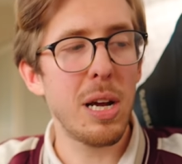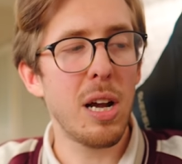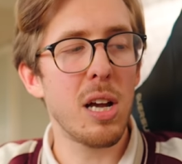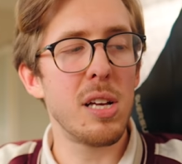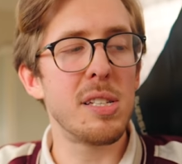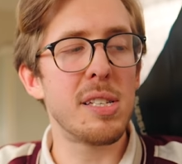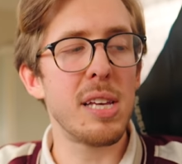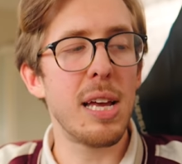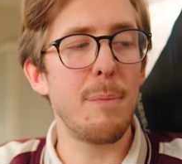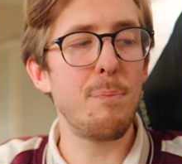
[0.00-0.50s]

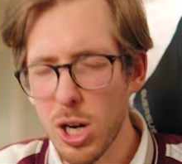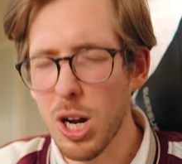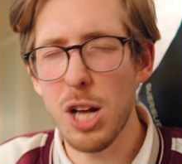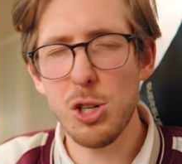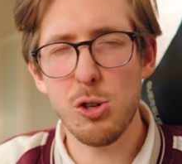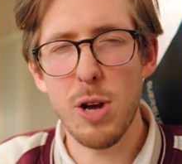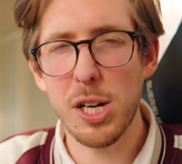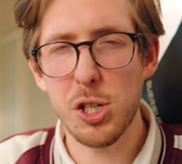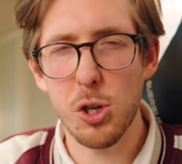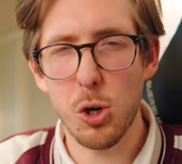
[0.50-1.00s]
because smart
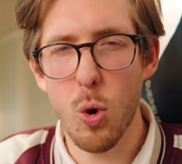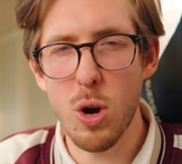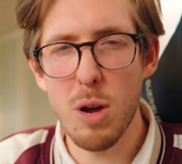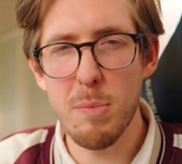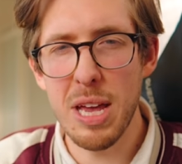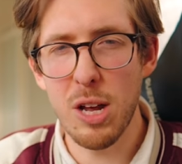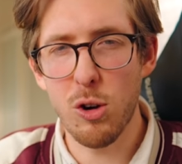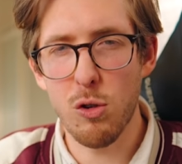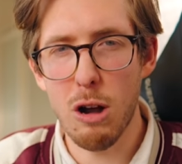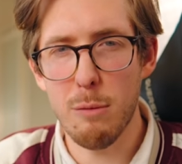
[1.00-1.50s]
contracts are going
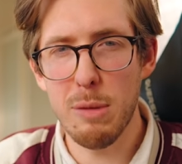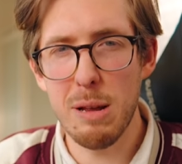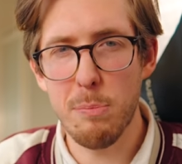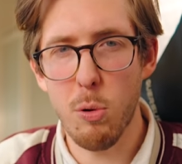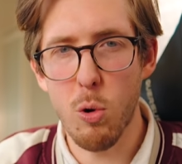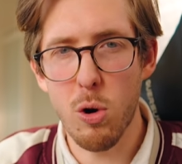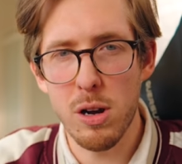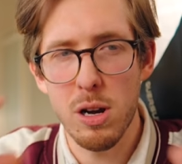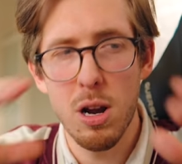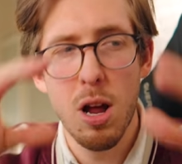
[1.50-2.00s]
to be incredibly
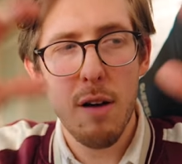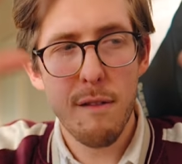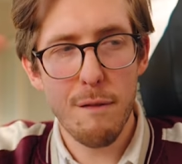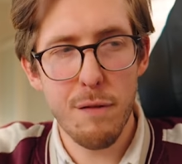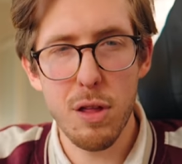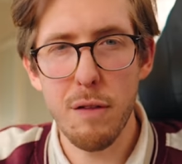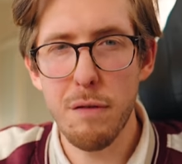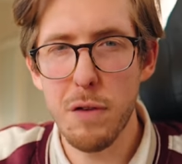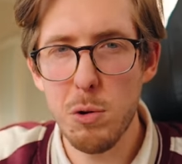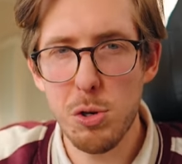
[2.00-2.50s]
important
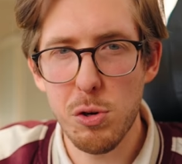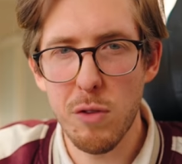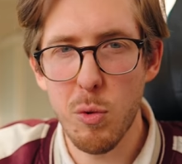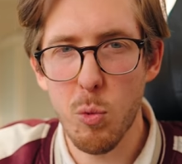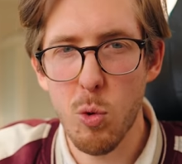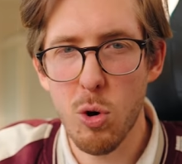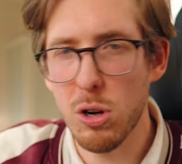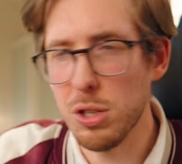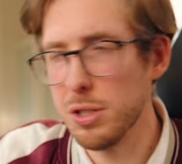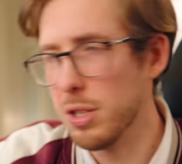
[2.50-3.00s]
for the future of
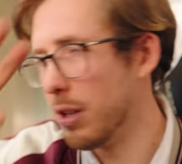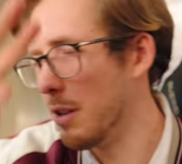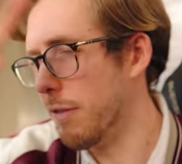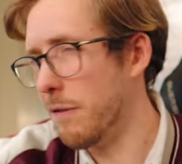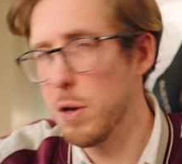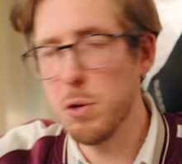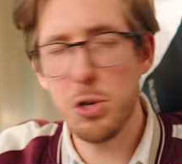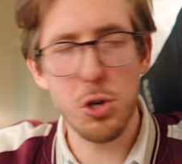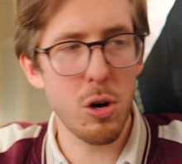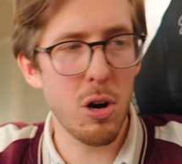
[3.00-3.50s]
the world,
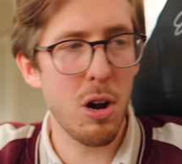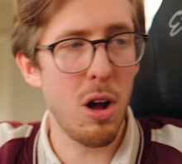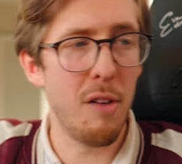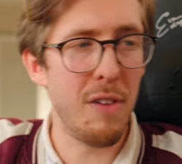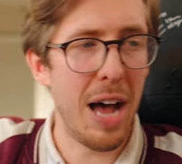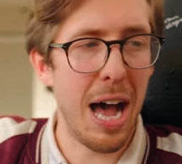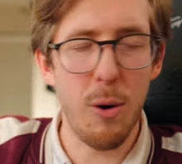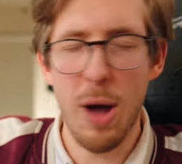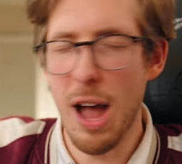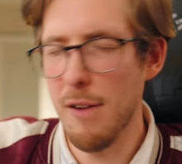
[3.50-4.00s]
the future
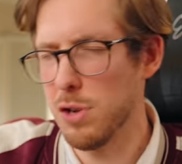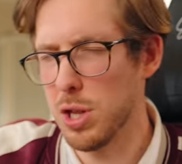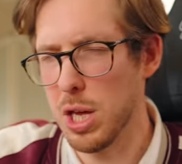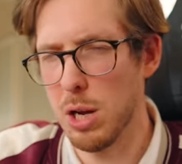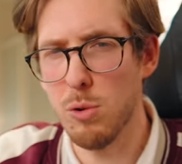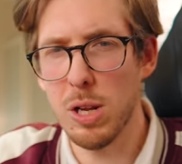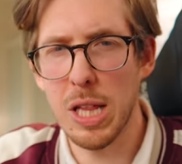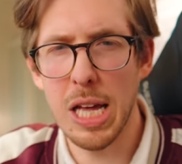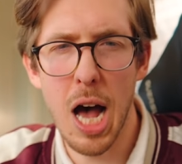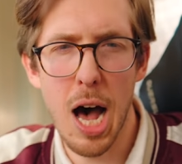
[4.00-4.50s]
of how
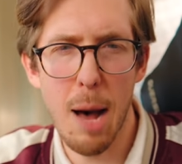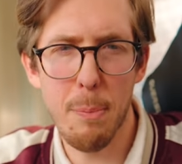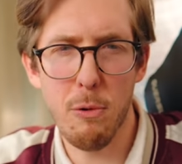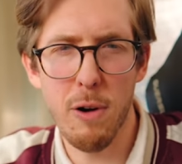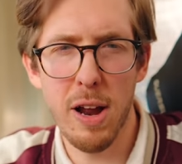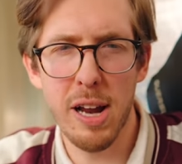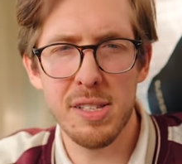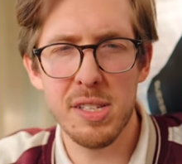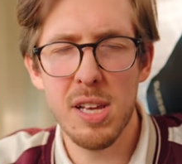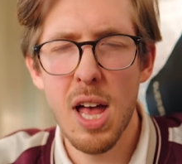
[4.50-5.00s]
everything really
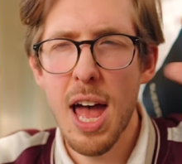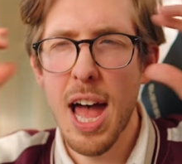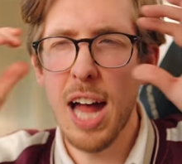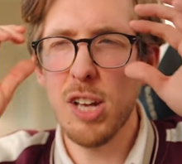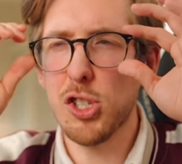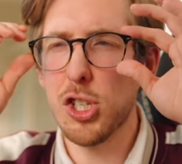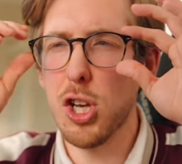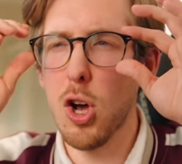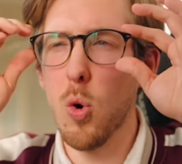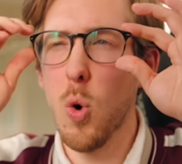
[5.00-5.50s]
operates.
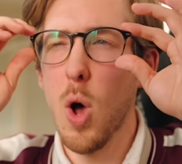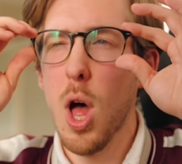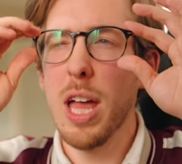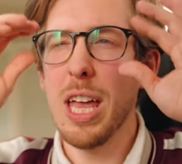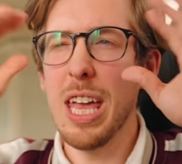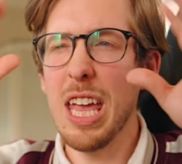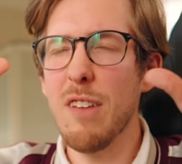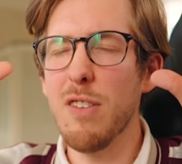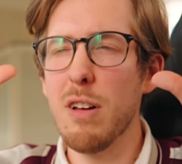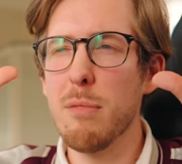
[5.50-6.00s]
And so
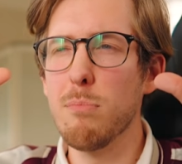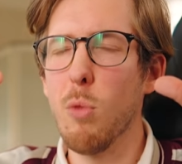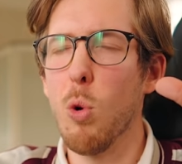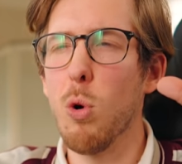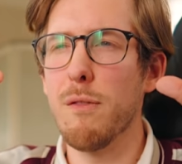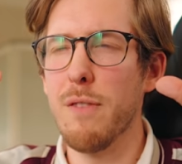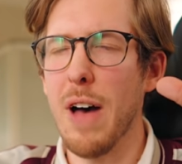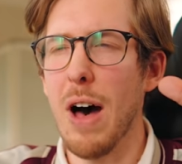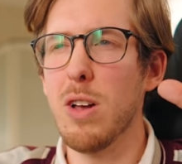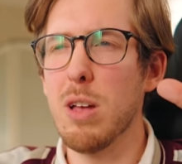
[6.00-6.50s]
even
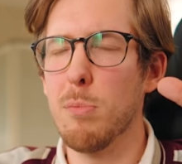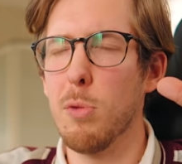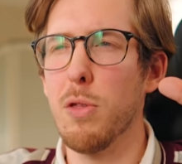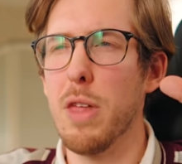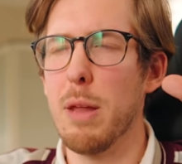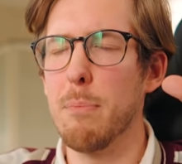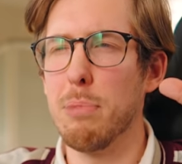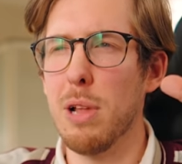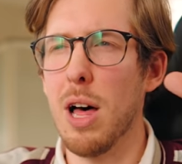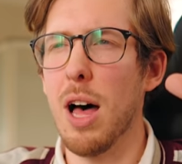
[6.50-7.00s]
more
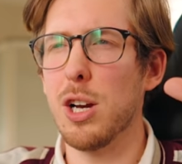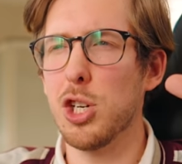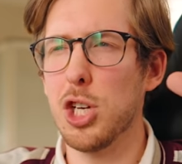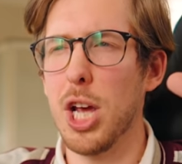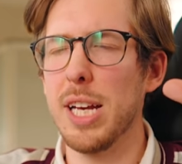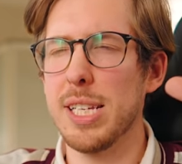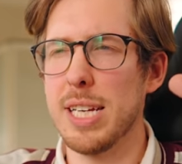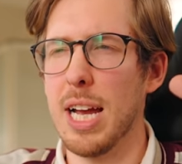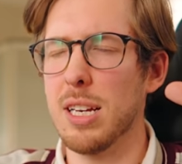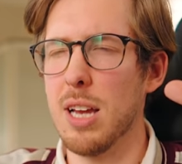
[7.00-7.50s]
valuable than
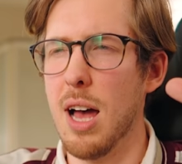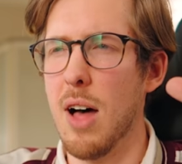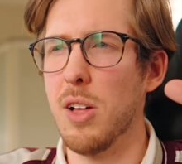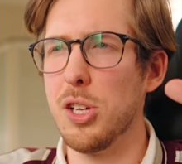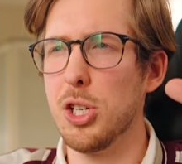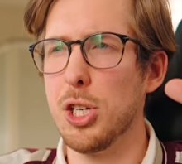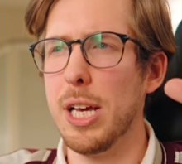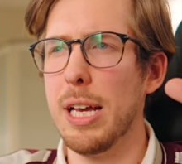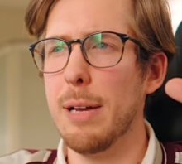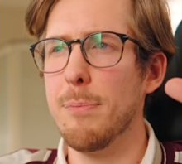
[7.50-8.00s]
blockchain
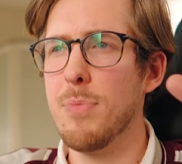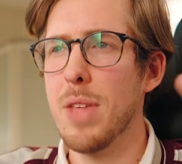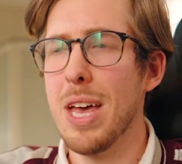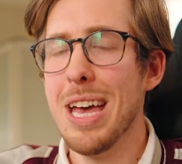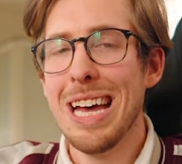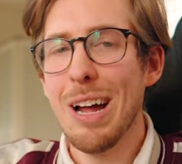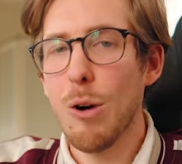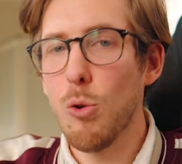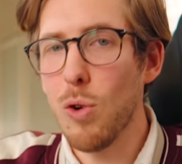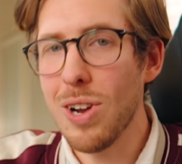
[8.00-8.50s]
technology,
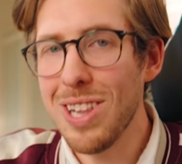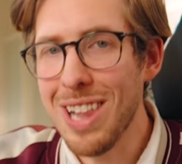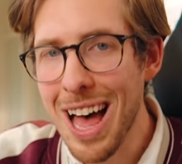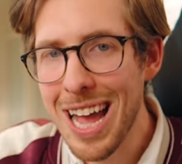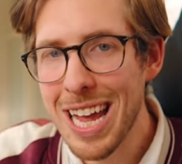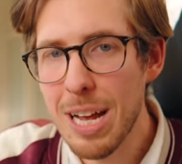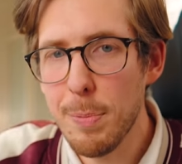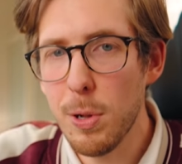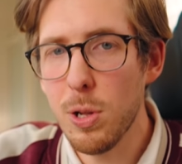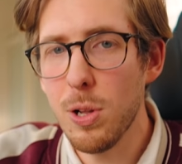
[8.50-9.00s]

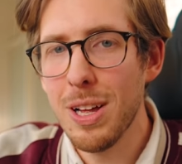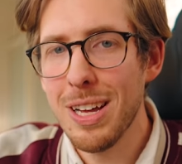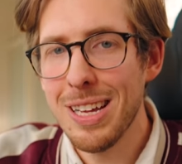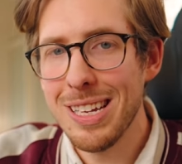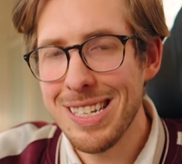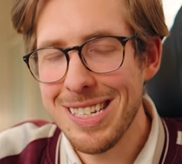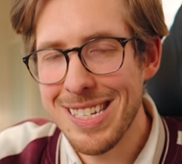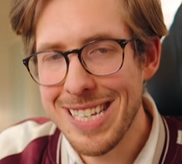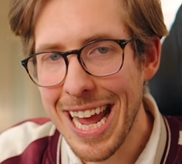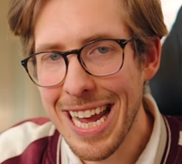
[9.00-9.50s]
reliable
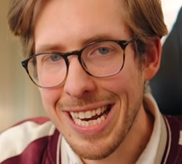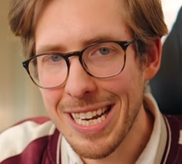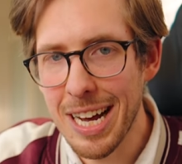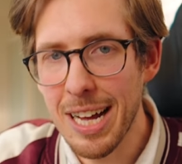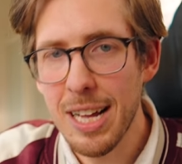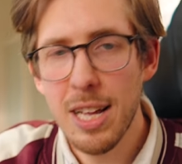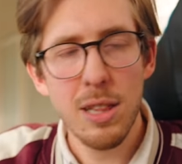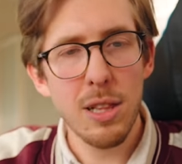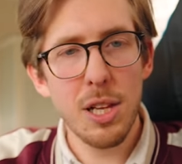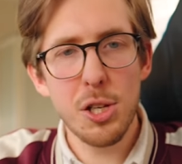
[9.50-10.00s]

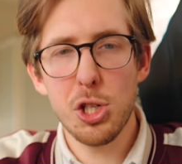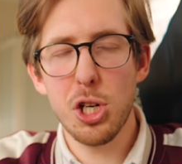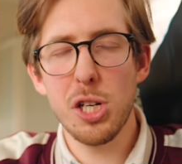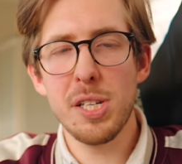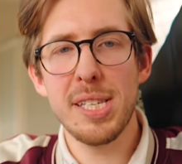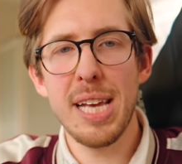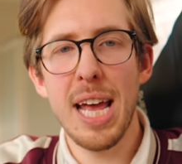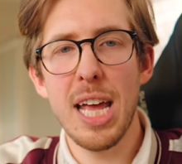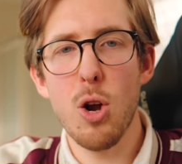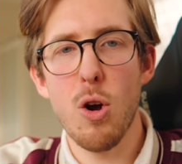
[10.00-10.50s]
data. Let's
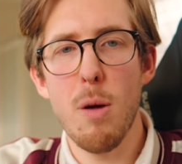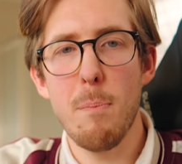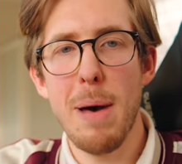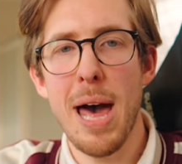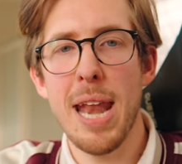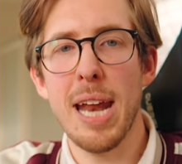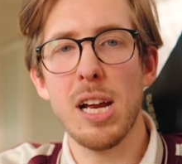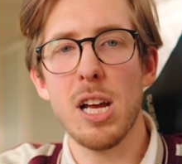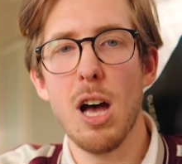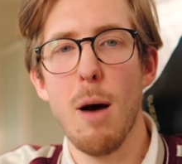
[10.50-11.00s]
just say you're a
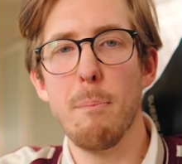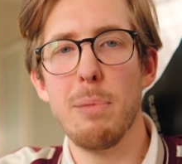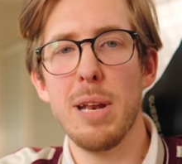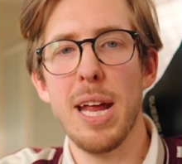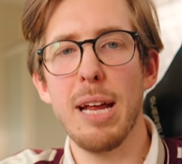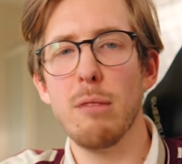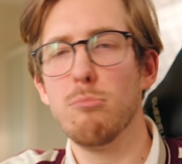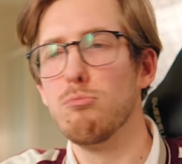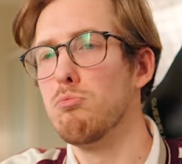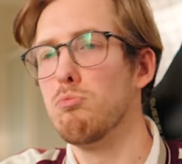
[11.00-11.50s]
betting
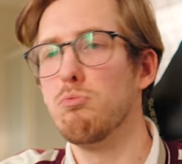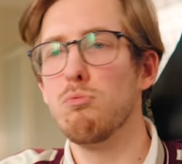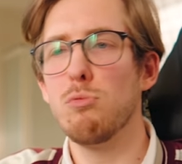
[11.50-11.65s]
company.